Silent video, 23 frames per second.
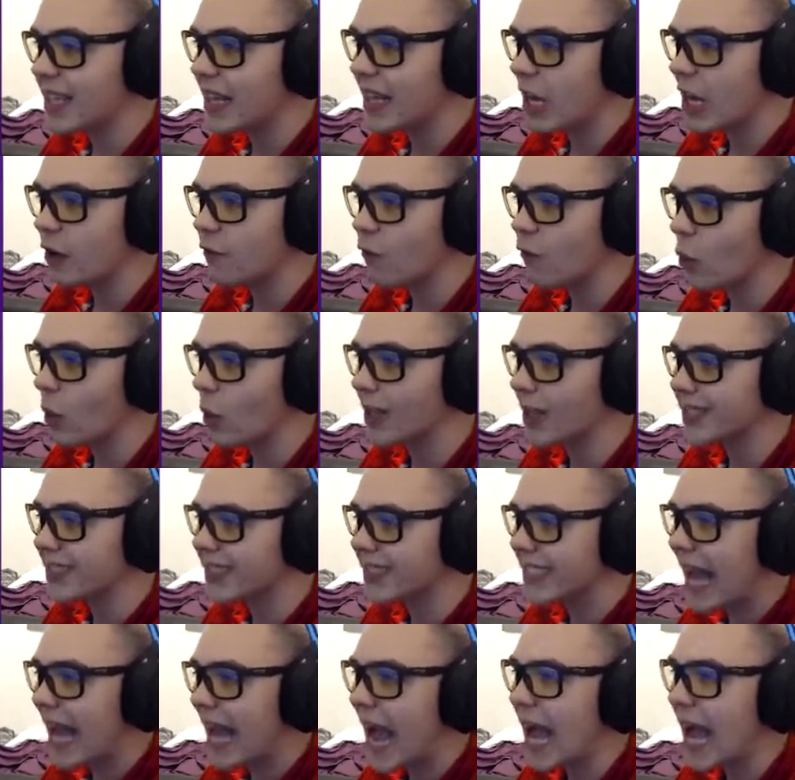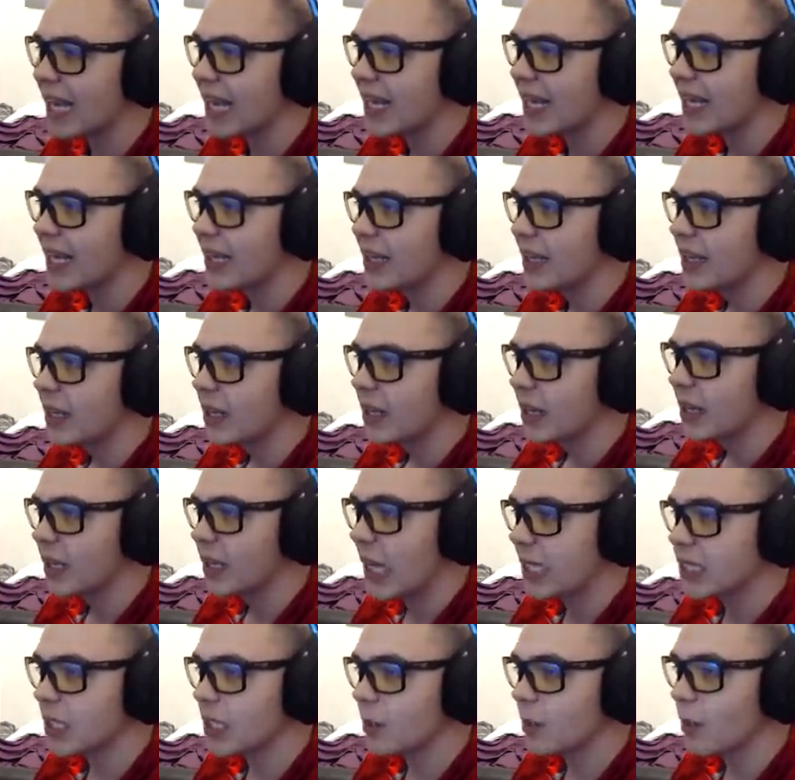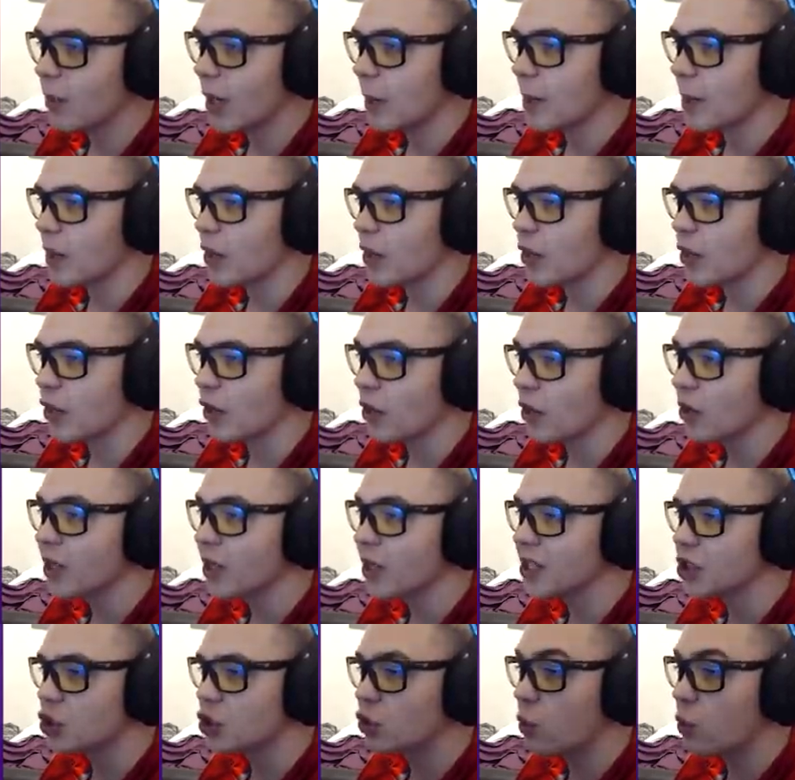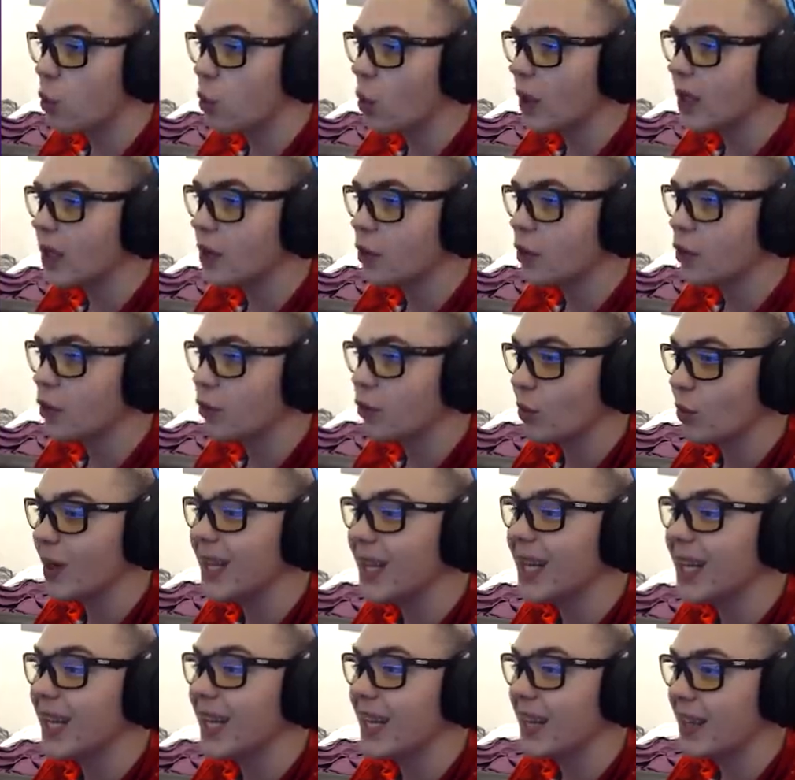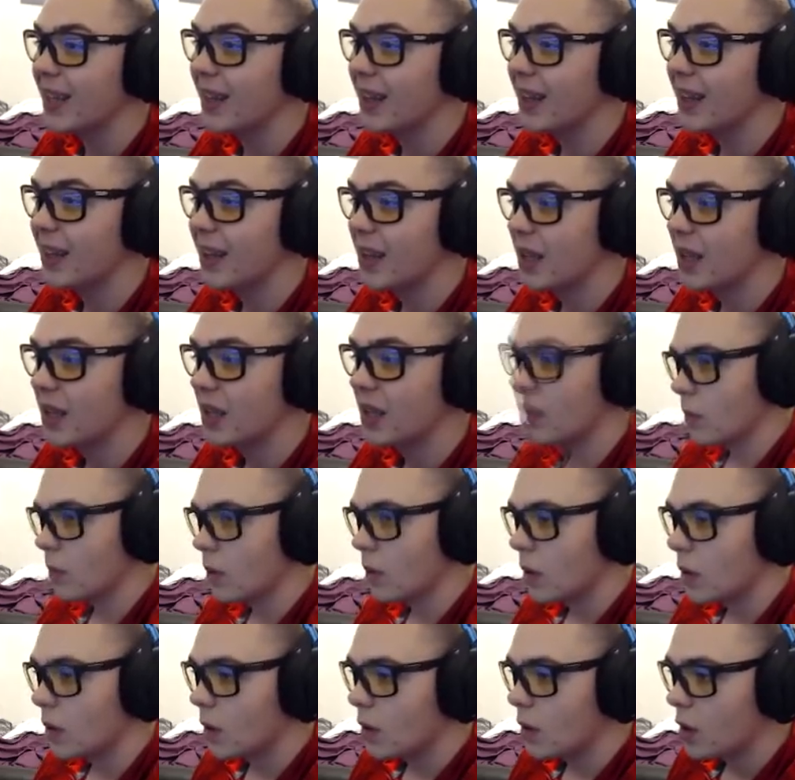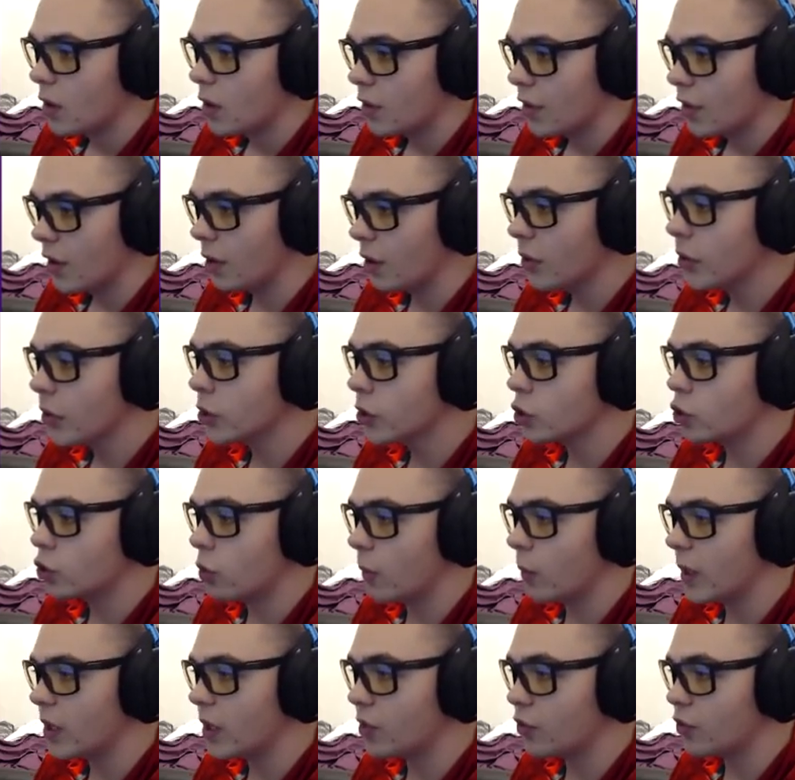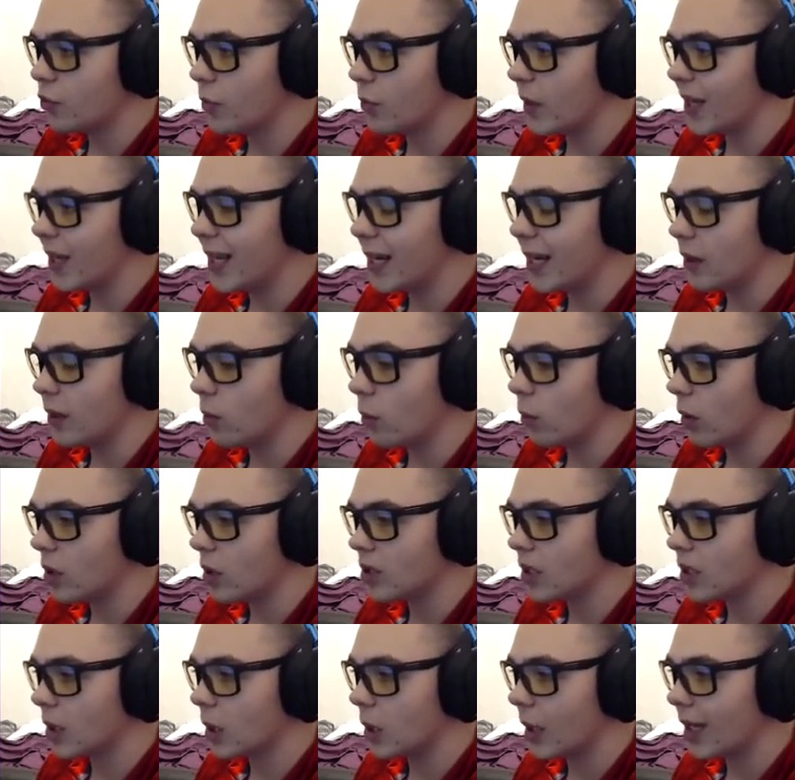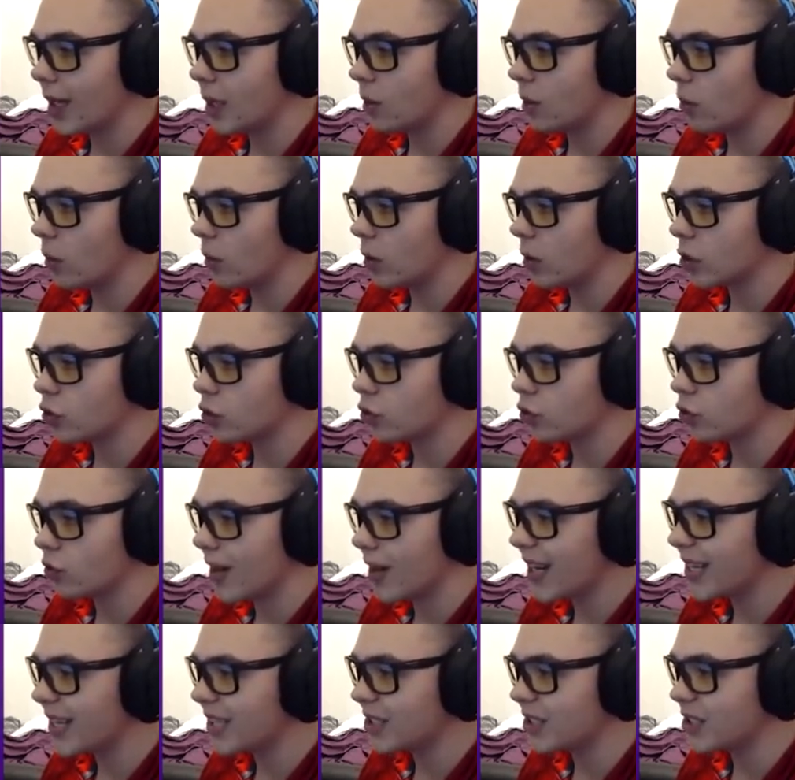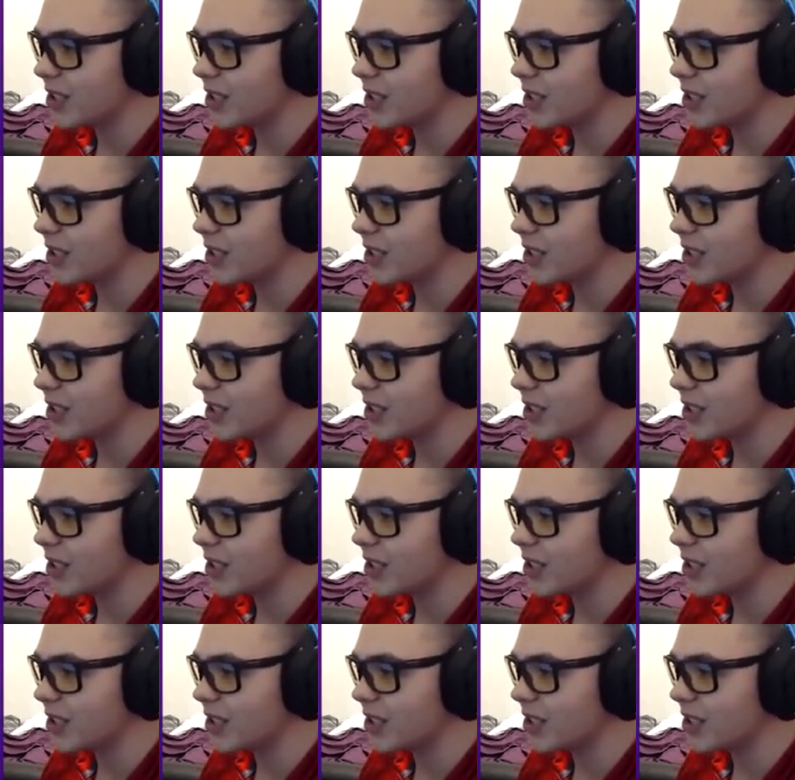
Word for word: in there for a sack, and that's going to bring up a 3rd and 23. 3rd and 23 here. What does Atlanta want to try to